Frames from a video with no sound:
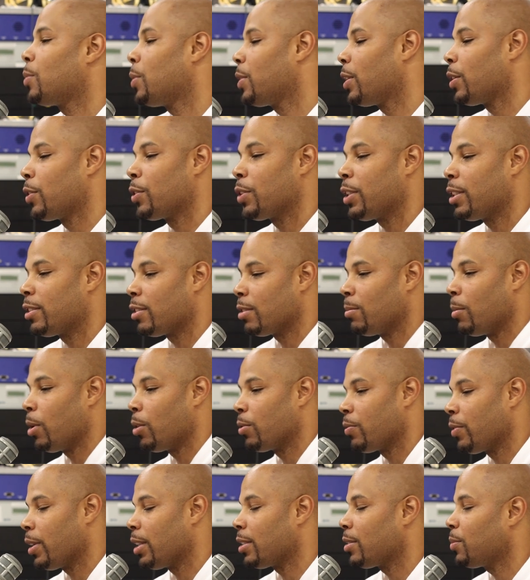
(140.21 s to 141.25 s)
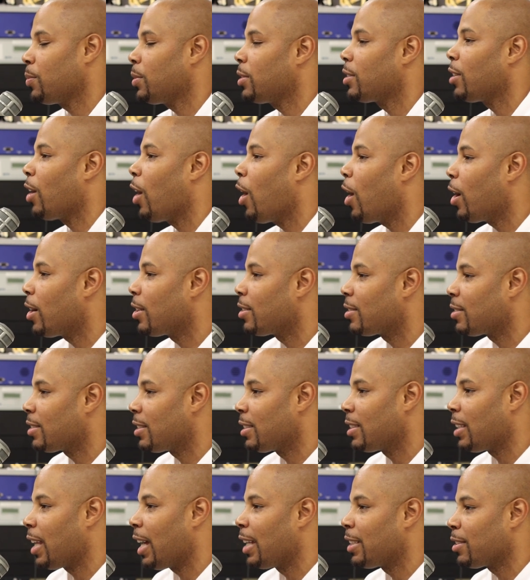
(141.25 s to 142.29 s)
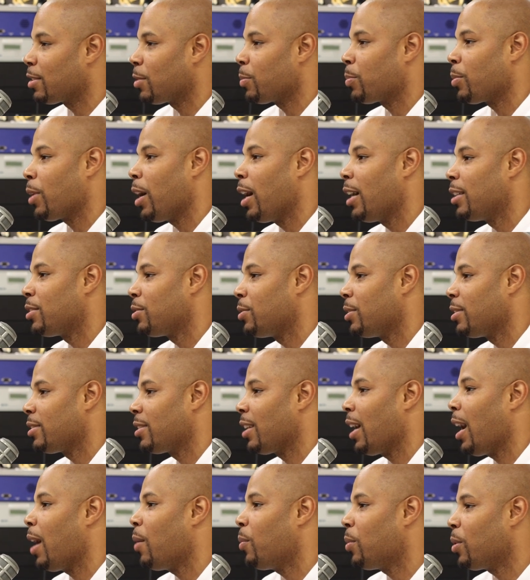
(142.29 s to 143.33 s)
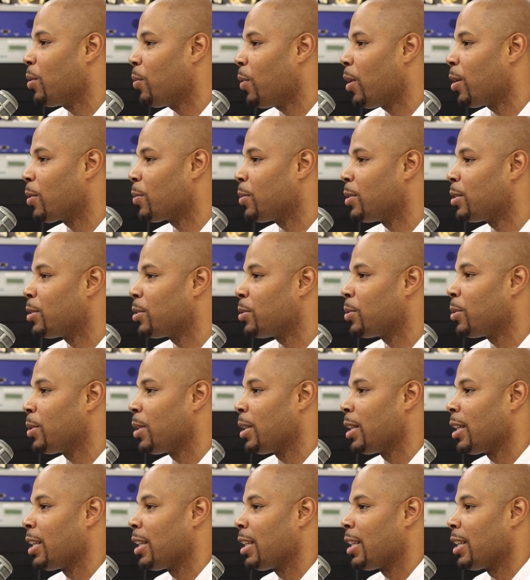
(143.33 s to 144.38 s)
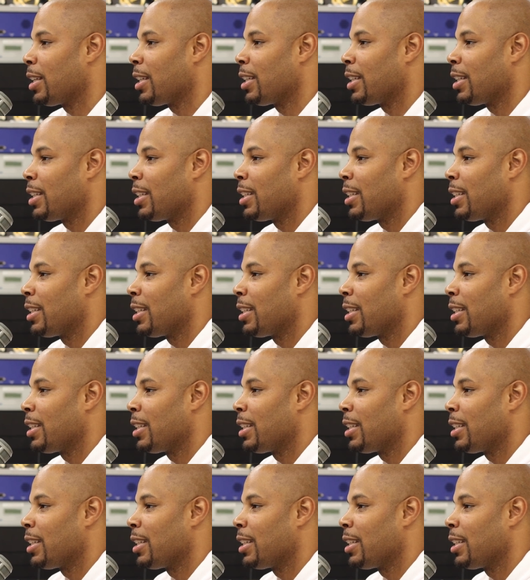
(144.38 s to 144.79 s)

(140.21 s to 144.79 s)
We're going to get to the motivation. What's an artist that, like, surprised you to say, I want to work with you?